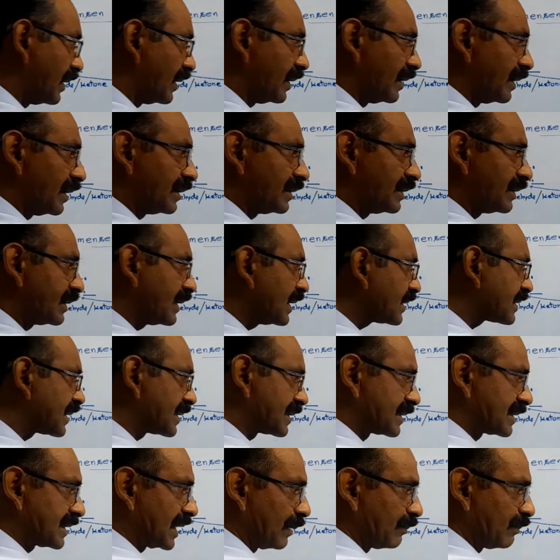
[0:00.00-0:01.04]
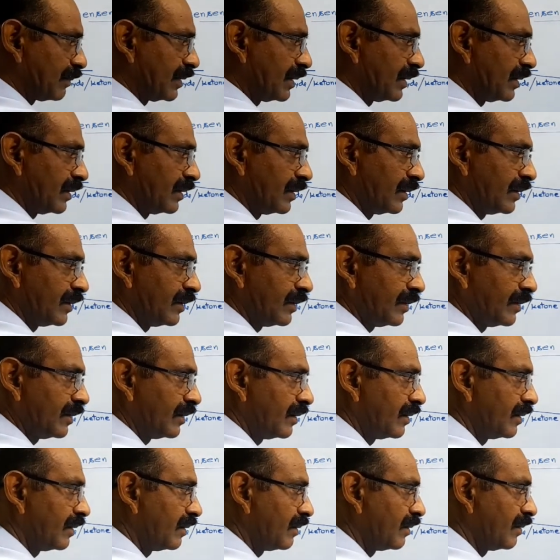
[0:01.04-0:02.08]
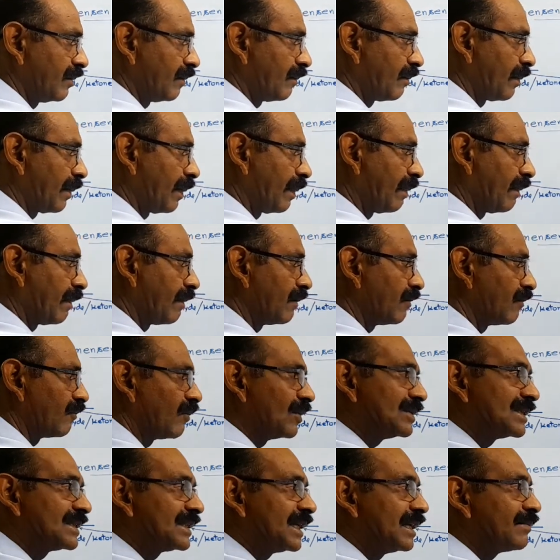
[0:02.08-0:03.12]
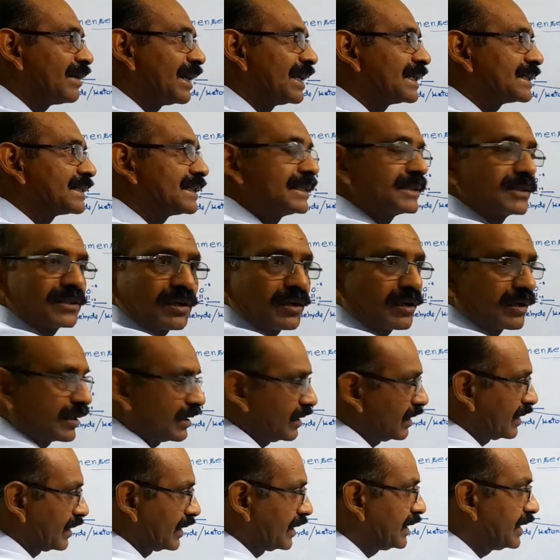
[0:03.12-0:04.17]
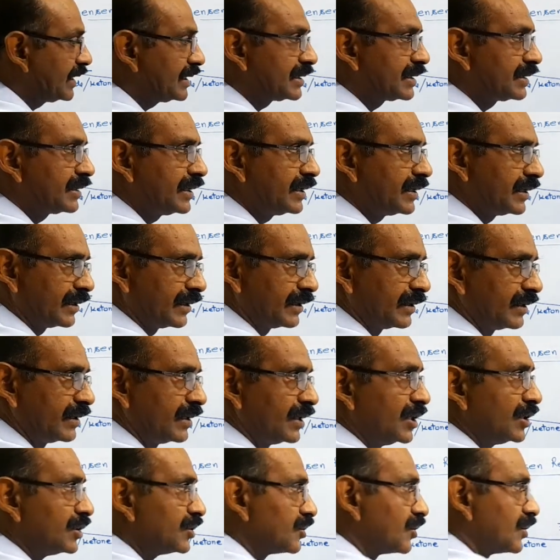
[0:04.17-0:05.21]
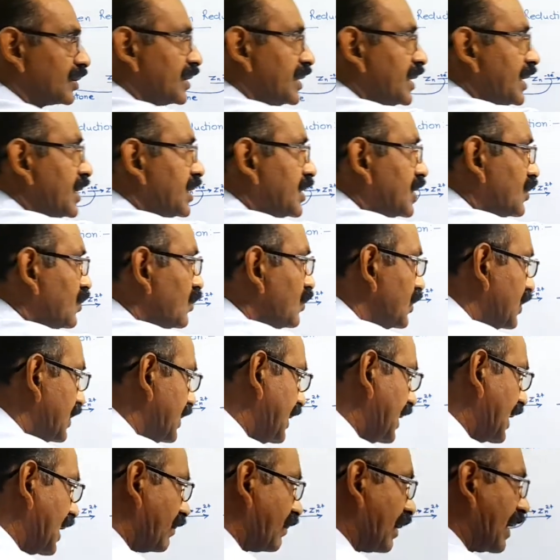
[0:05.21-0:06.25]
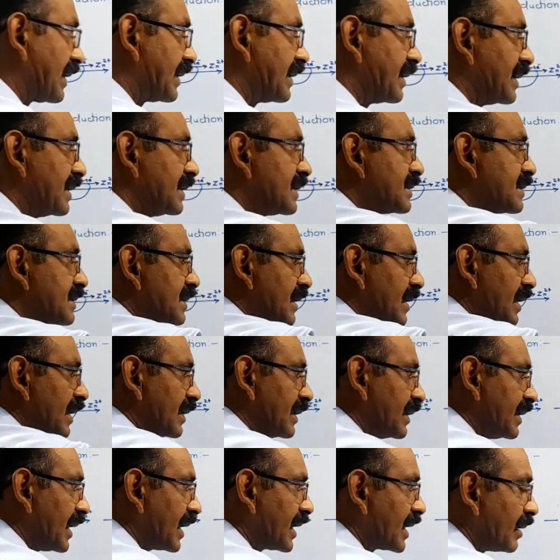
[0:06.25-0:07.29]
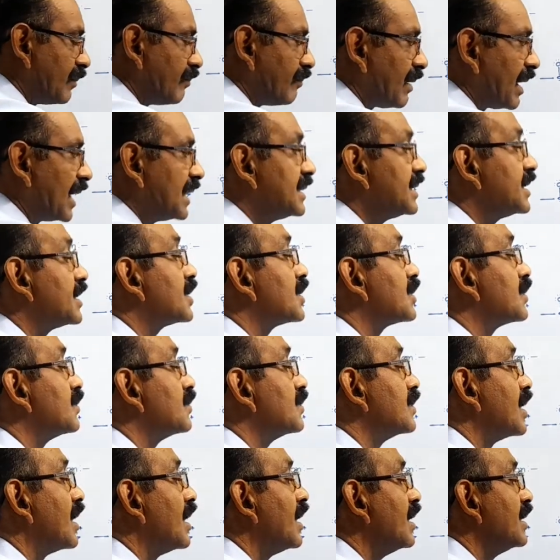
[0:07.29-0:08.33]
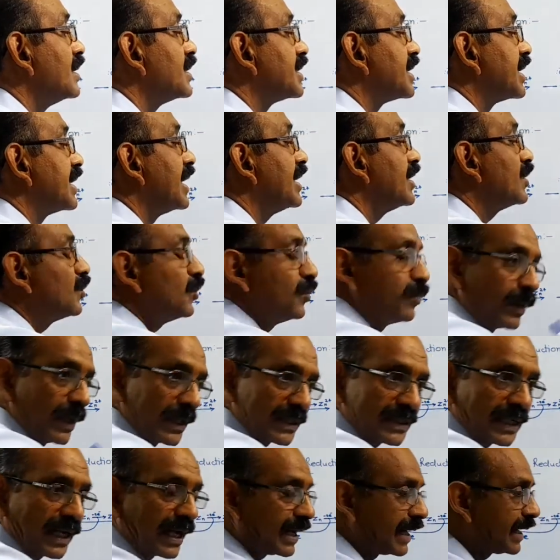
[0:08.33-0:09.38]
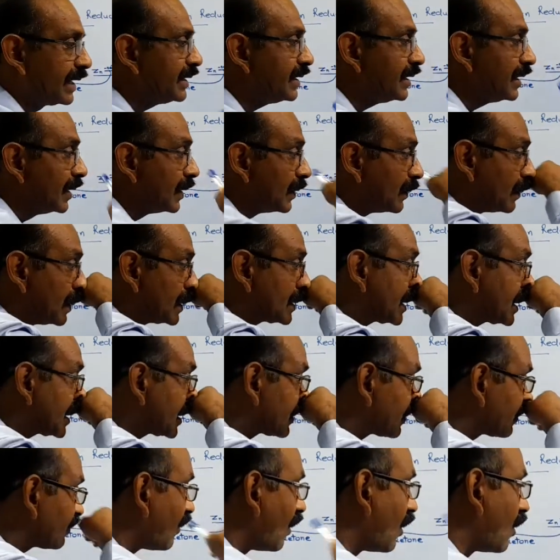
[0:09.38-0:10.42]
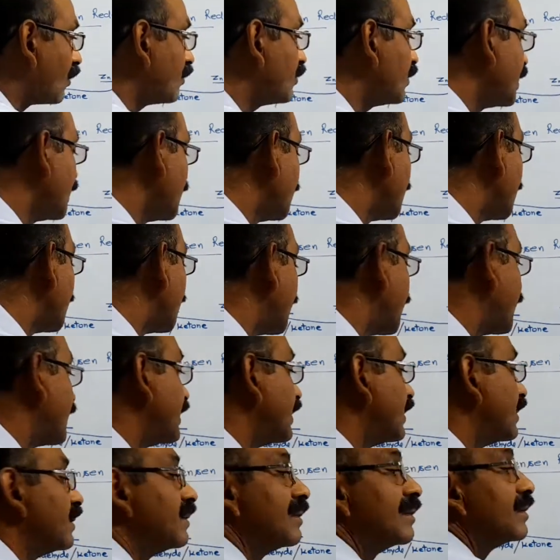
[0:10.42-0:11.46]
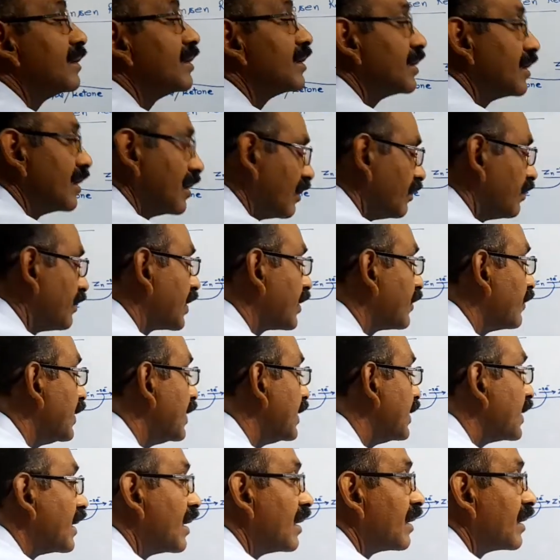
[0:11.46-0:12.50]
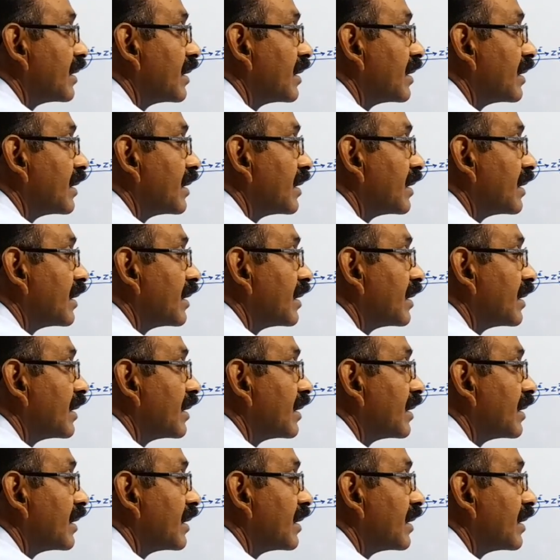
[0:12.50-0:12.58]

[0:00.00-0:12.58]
in this step one Cl minus is released here. So these two Cl minus, they combines to the Zn2 plus ion which is formed in between the